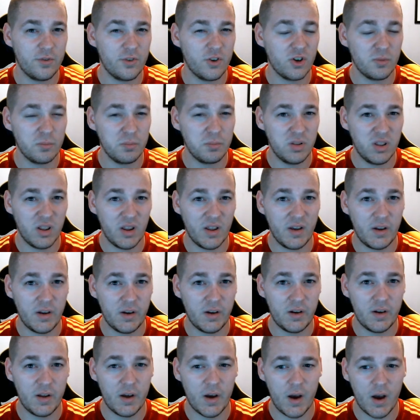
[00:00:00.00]

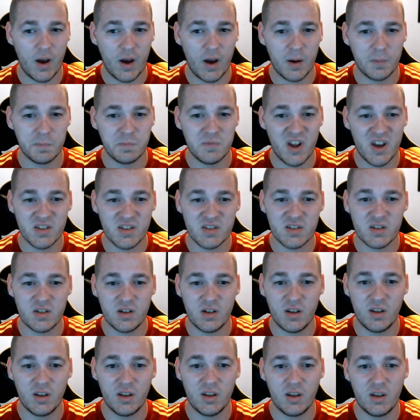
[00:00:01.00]
played
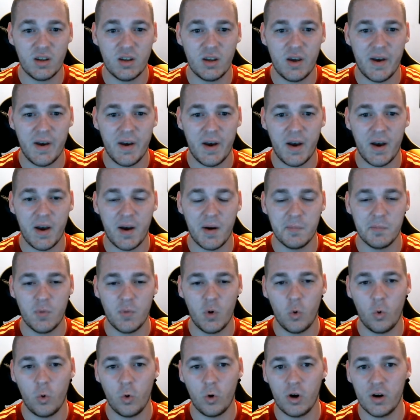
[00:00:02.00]
Destiny
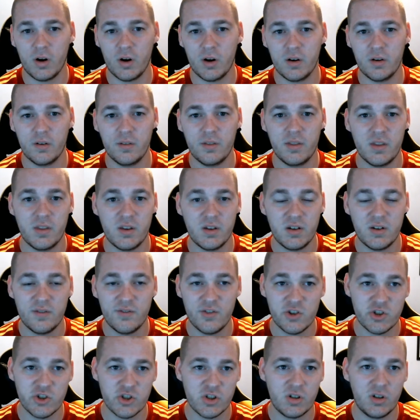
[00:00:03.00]
or The
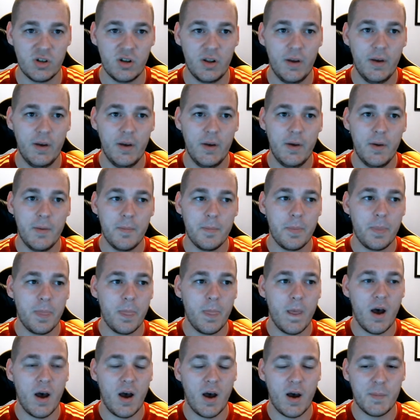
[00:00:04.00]
Division,
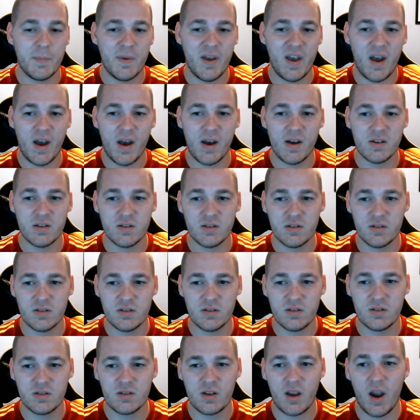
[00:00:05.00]
it
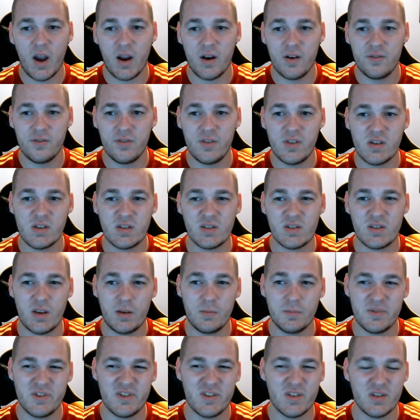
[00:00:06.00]
has kind of the
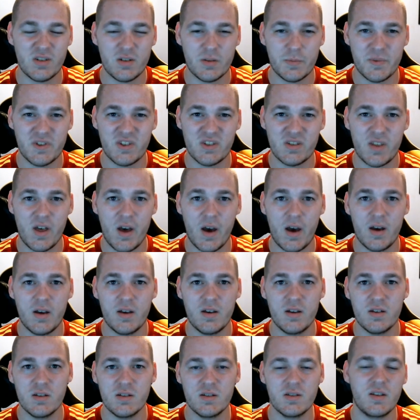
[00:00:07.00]
same system as
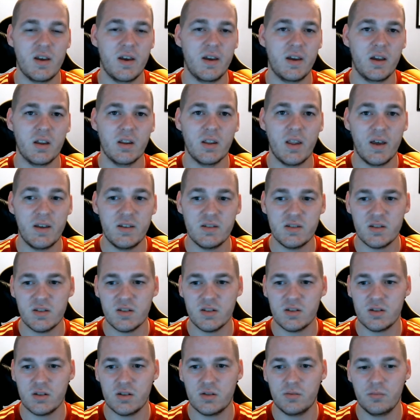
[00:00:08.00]
that, is like a light
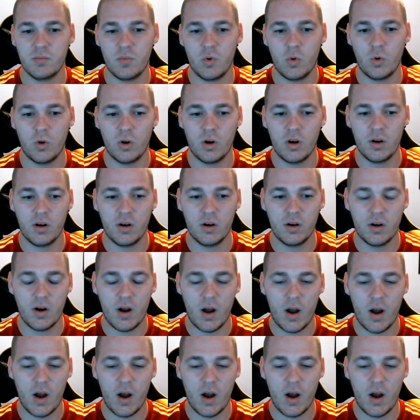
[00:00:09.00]
system or